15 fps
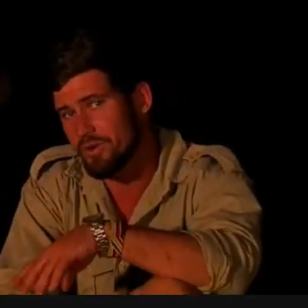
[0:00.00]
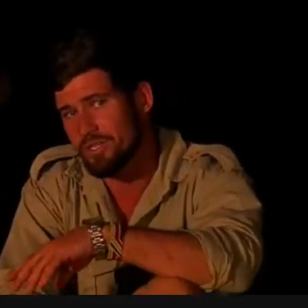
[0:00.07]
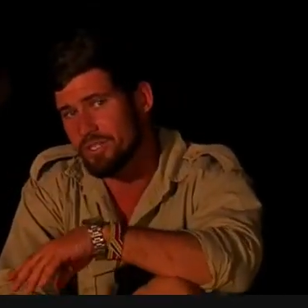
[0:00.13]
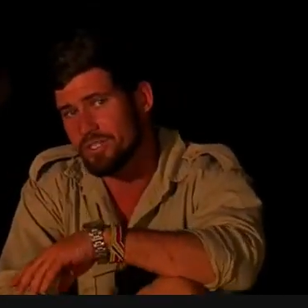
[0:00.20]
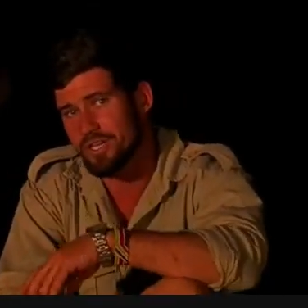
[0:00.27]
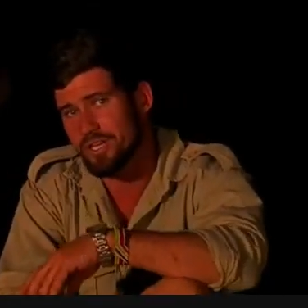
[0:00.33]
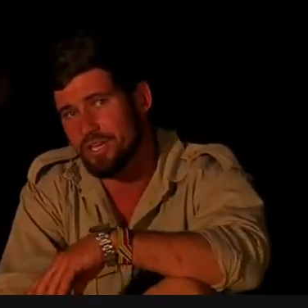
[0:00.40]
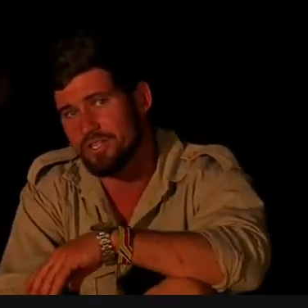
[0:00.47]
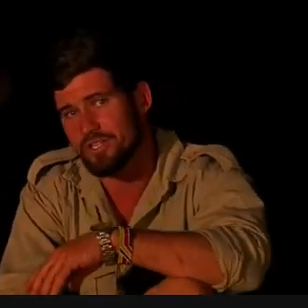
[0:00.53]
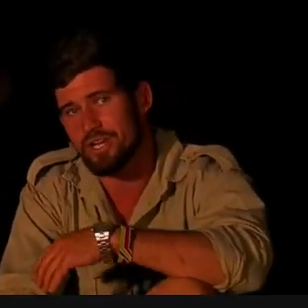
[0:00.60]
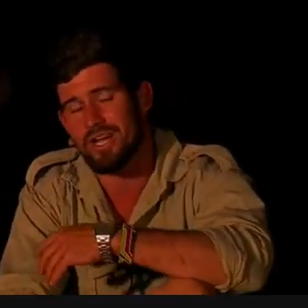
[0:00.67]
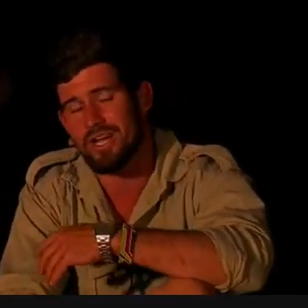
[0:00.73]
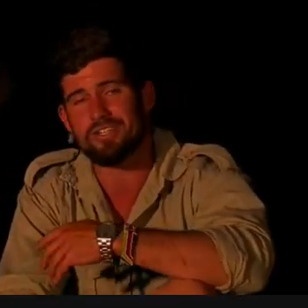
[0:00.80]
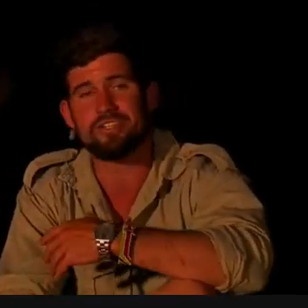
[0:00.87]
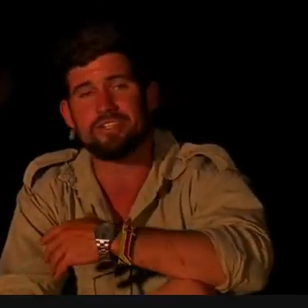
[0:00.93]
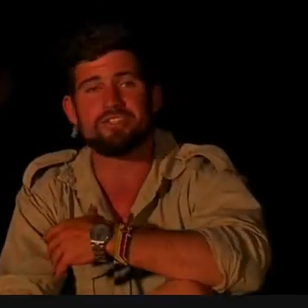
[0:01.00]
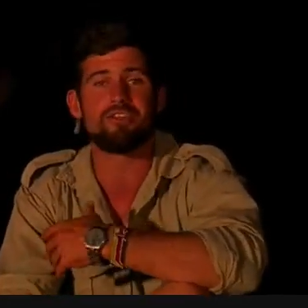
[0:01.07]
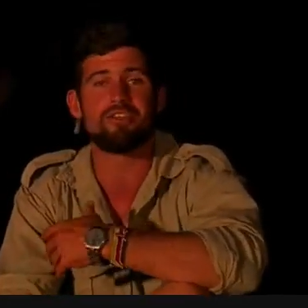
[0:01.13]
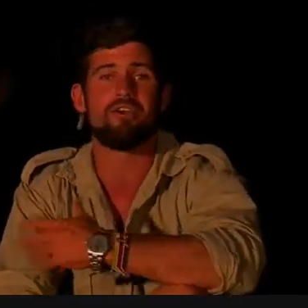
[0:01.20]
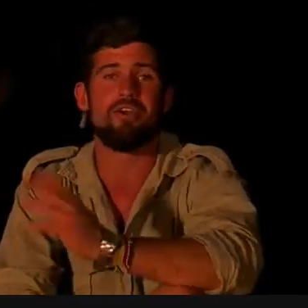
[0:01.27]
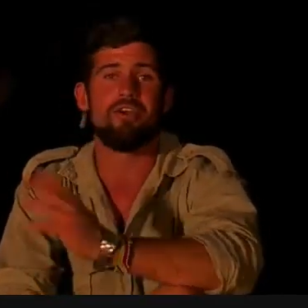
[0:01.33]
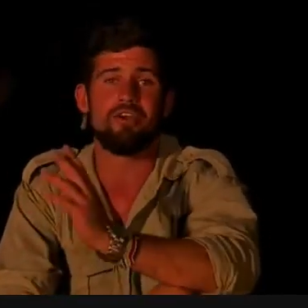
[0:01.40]
At one stage I
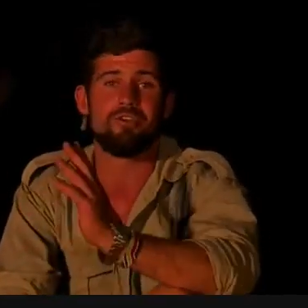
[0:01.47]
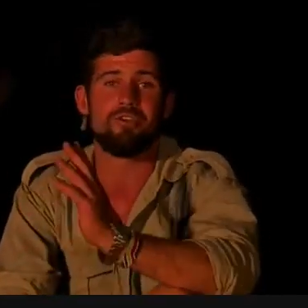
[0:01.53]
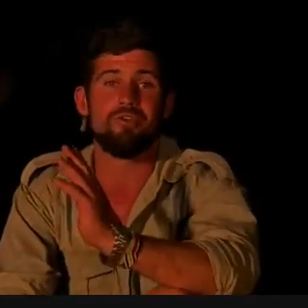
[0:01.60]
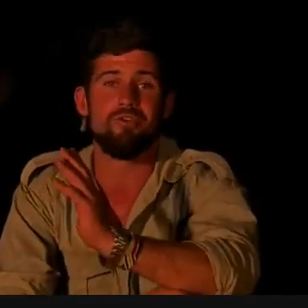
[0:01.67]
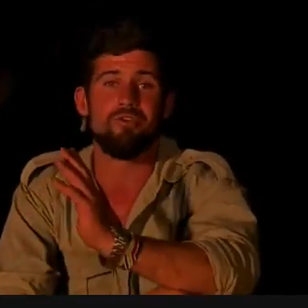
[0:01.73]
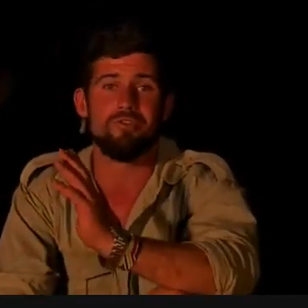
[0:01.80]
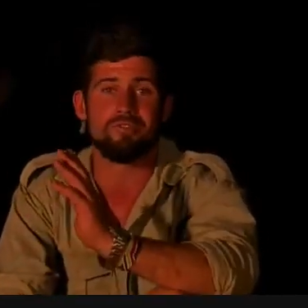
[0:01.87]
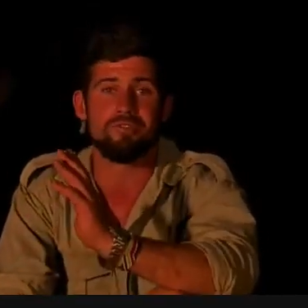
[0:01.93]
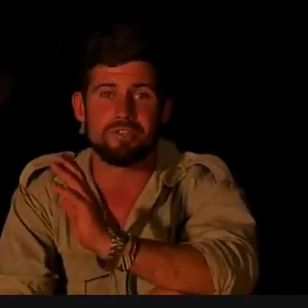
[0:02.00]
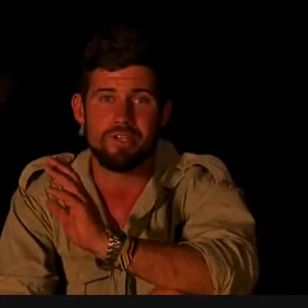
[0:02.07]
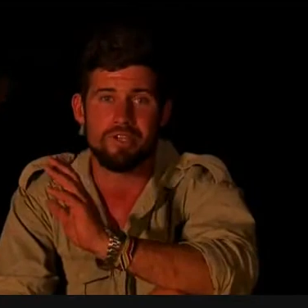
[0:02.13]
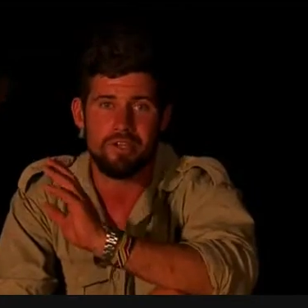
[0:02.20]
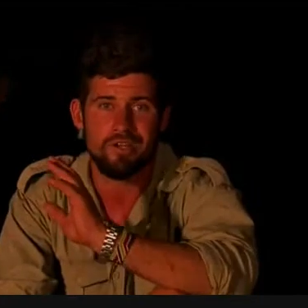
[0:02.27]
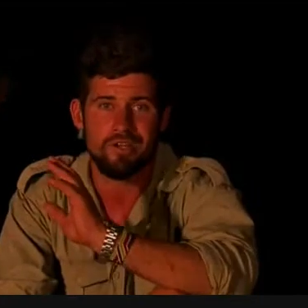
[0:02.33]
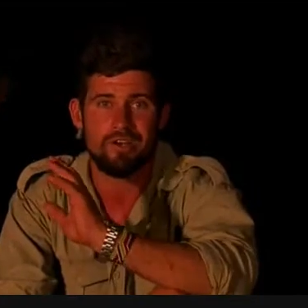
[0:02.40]
just heard hooves